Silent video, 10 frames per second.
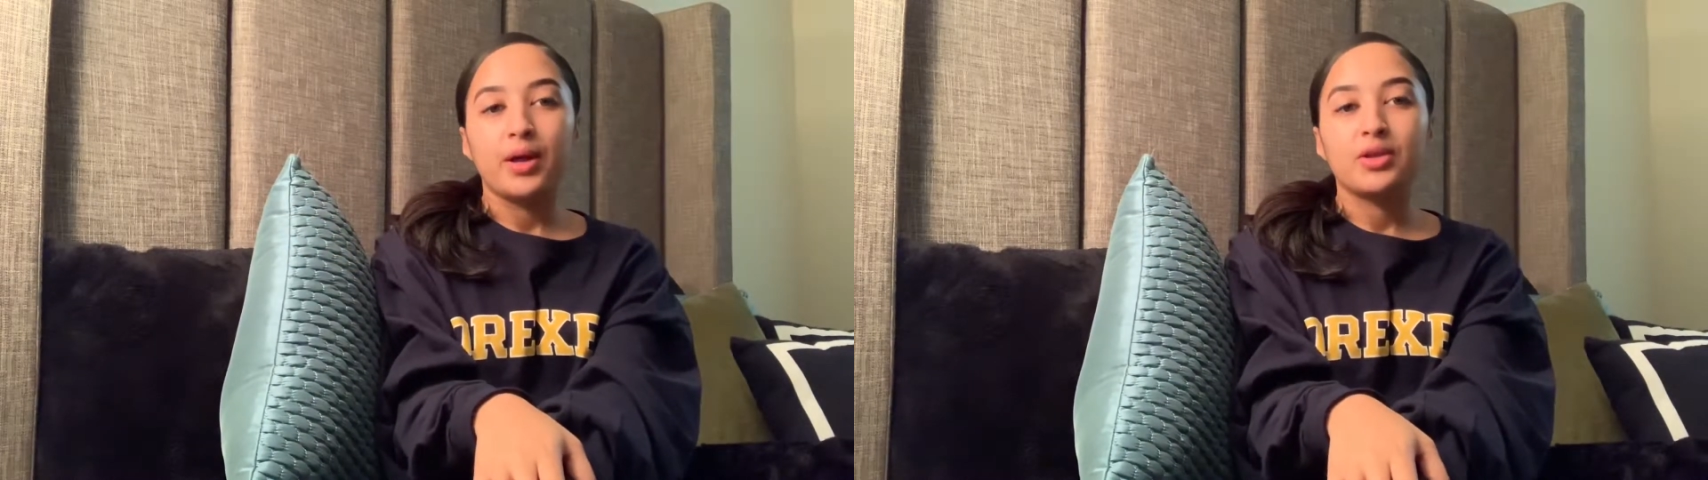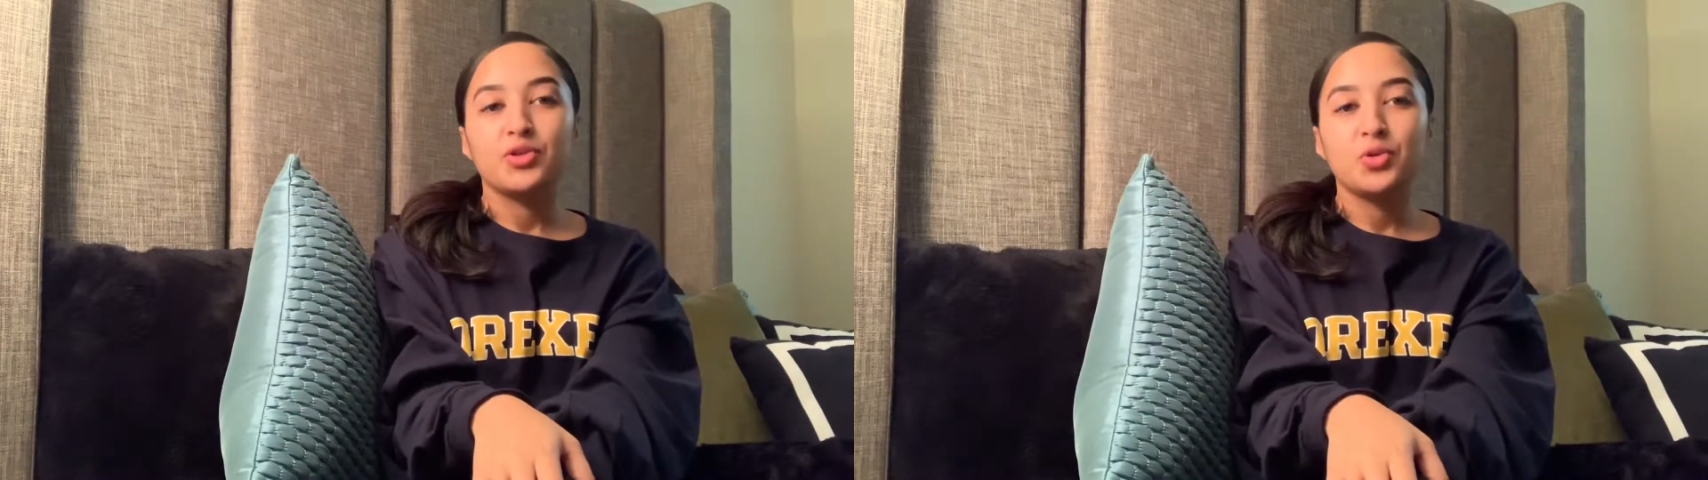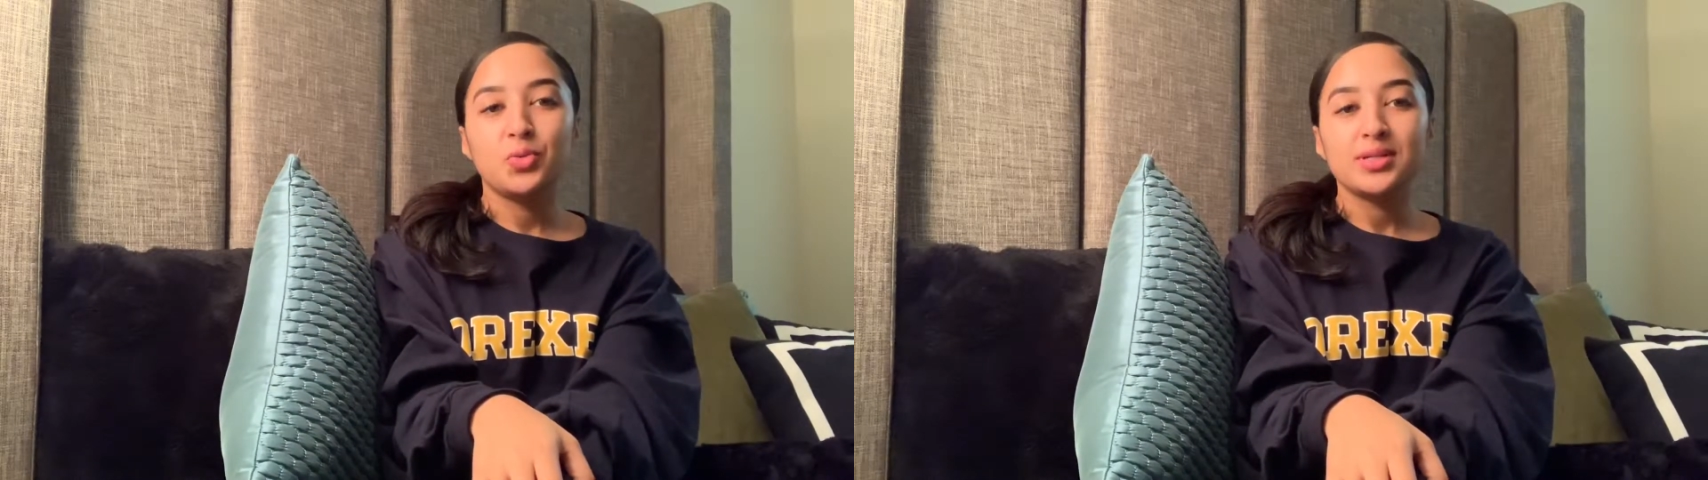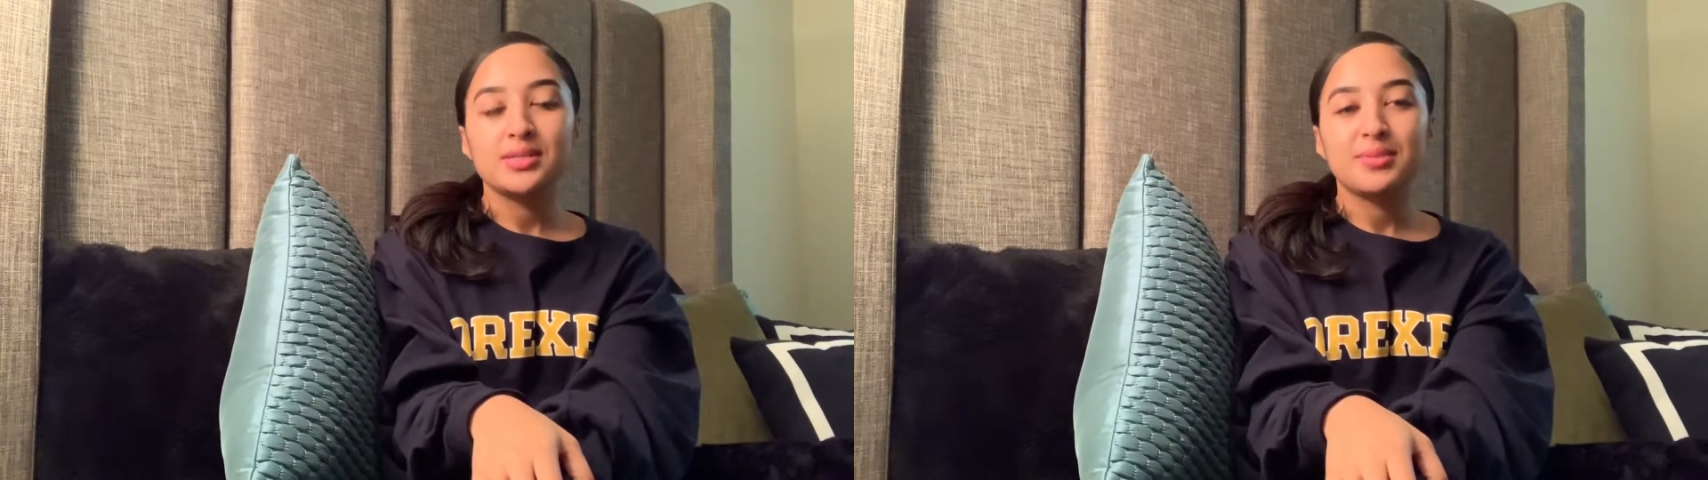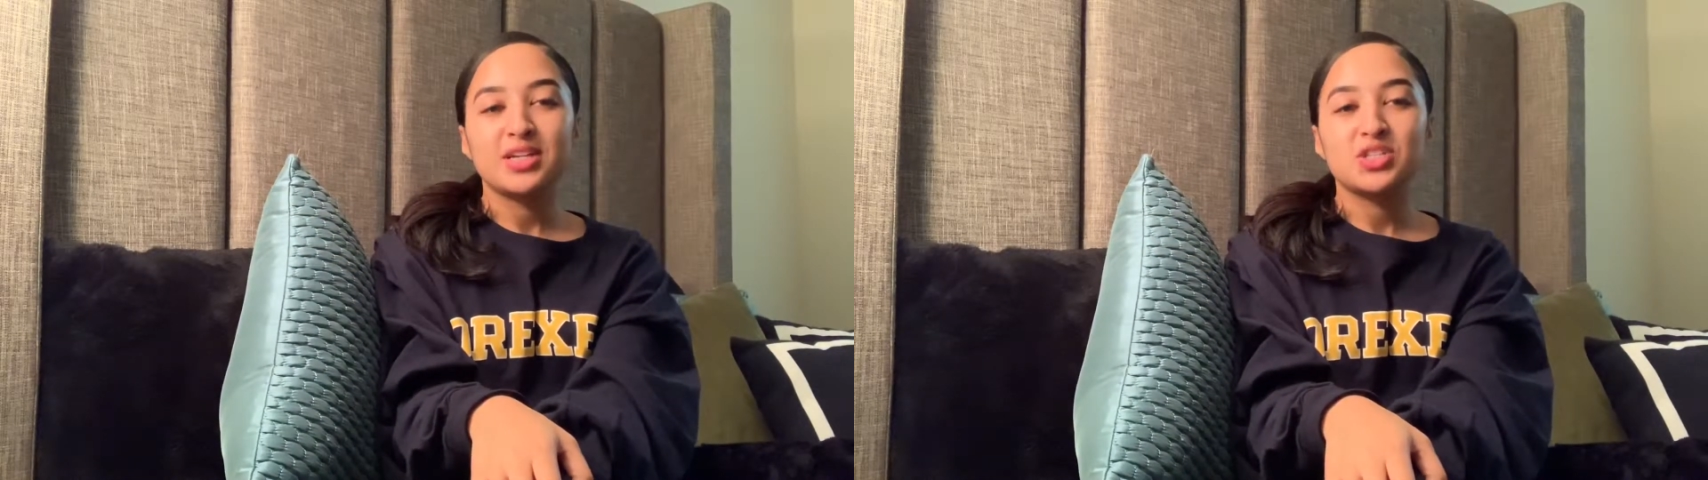You want to
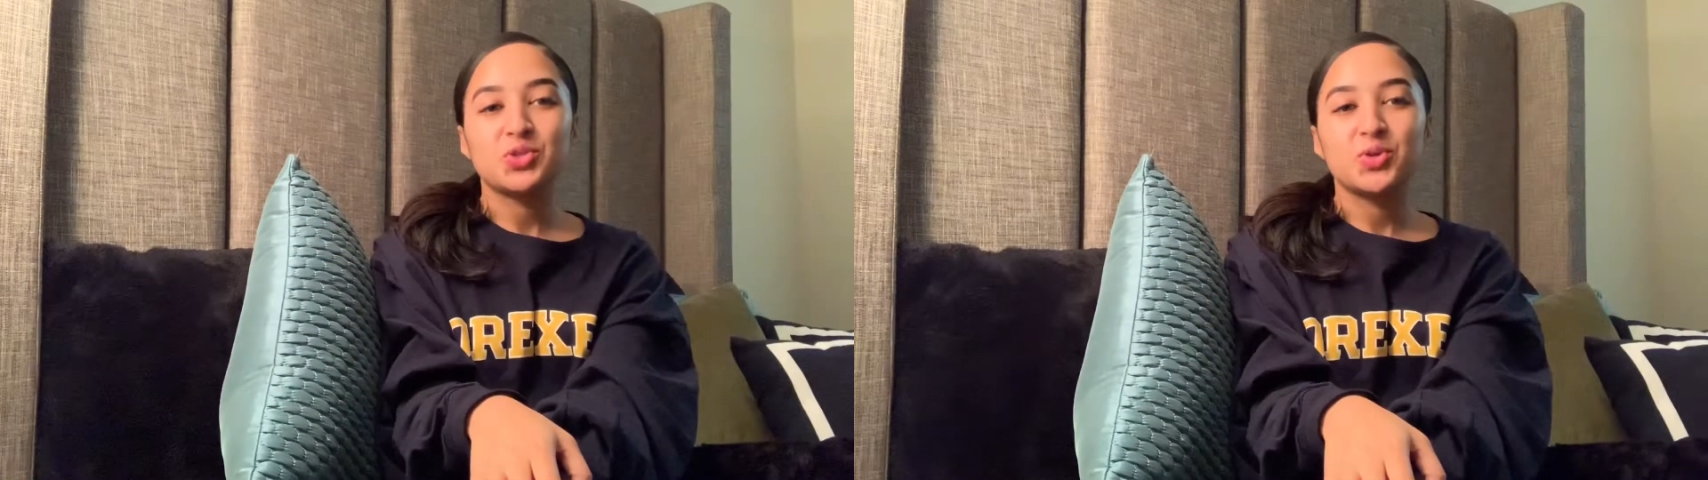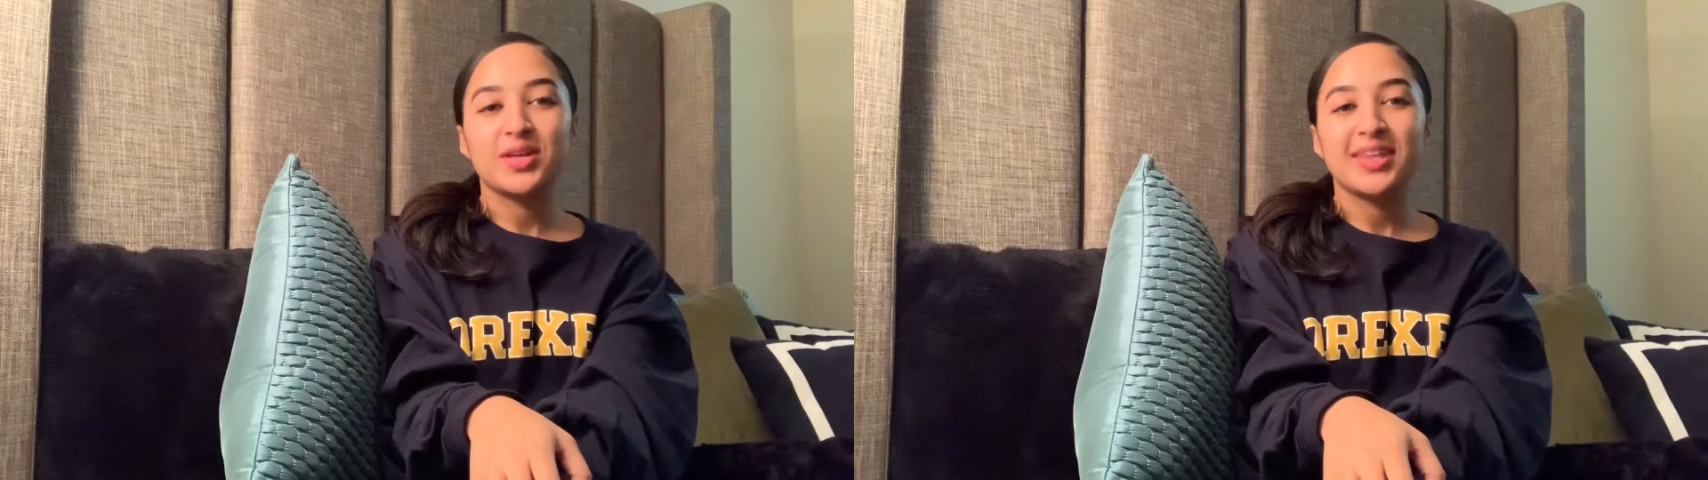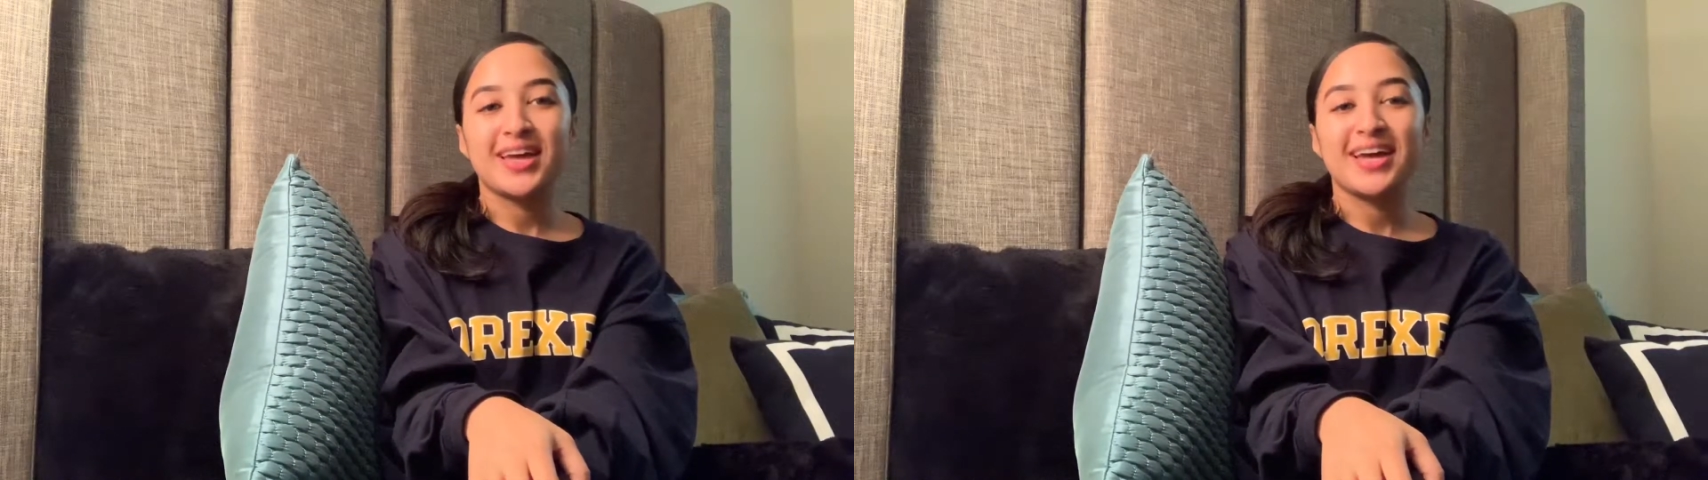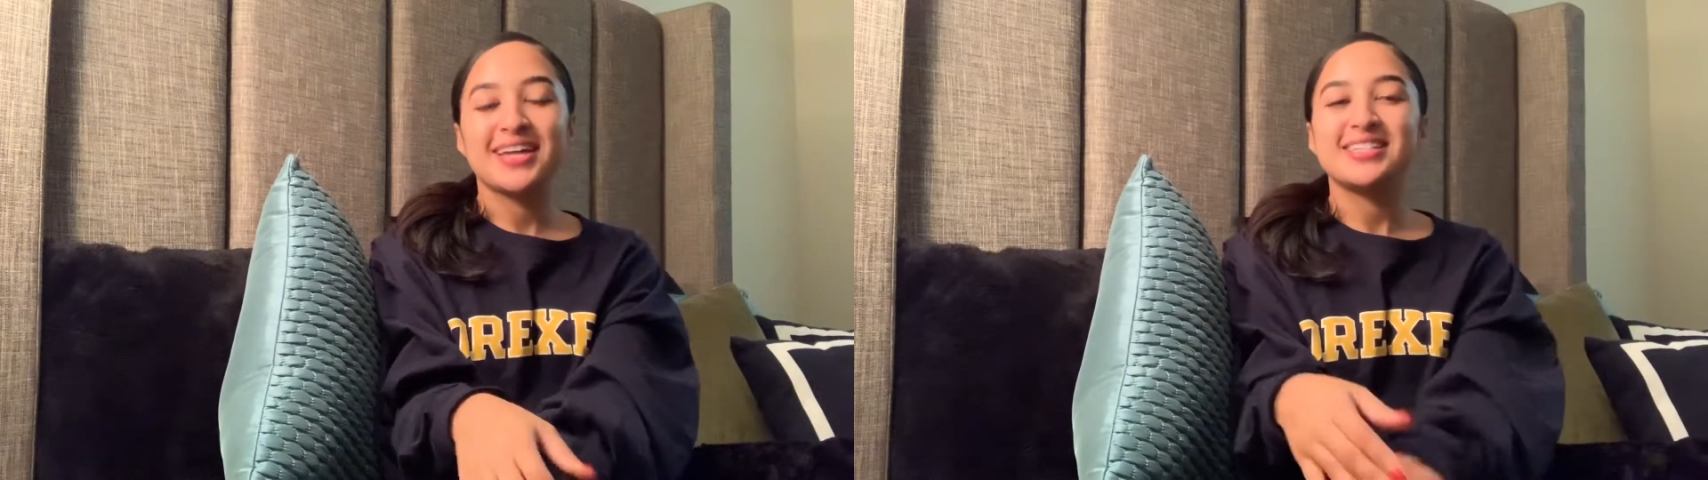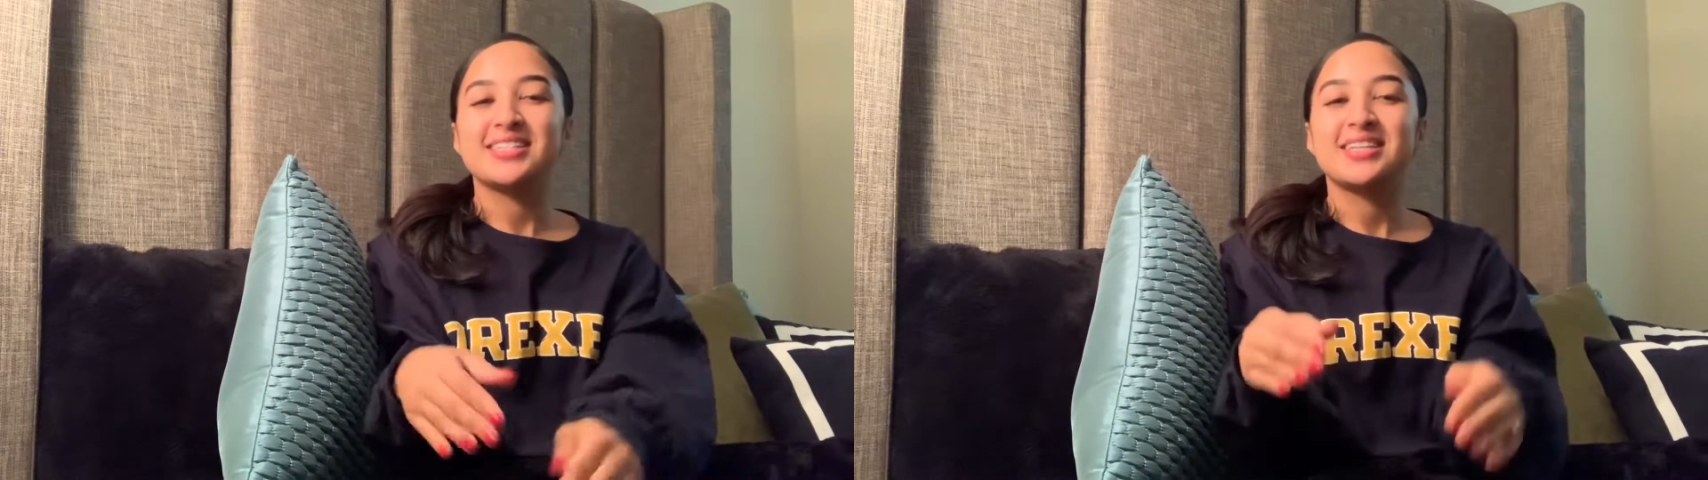make sure that it's